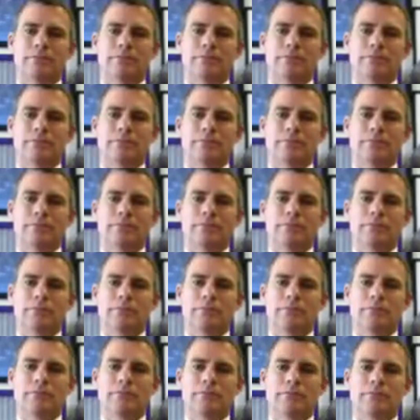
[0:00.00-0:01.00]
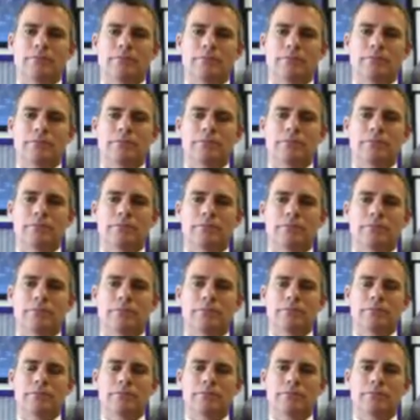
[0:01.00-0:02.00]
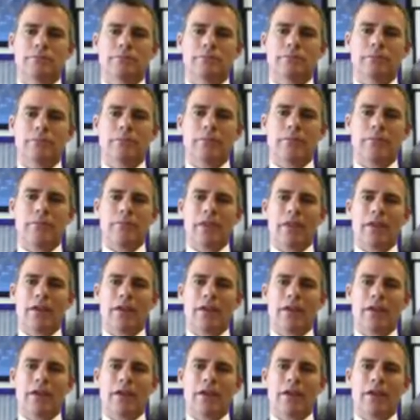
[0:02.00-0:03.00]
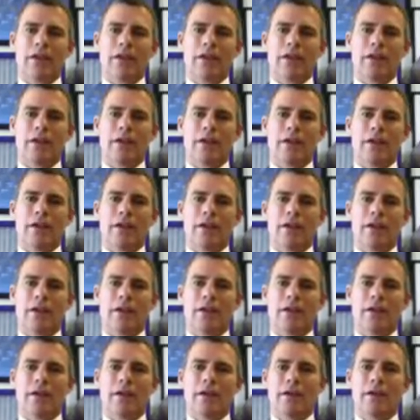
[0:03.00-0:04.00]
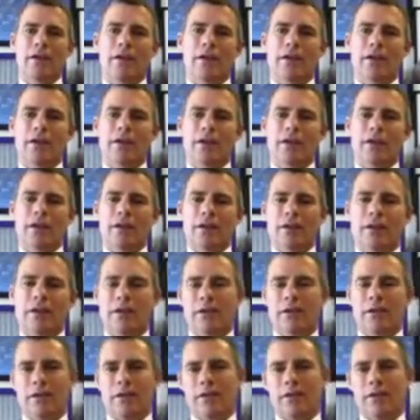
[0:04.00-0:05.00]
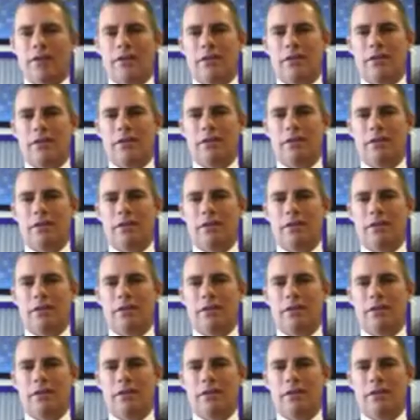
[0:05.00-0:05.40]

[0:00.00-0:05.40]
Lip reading: No words are spoken by the person on screen.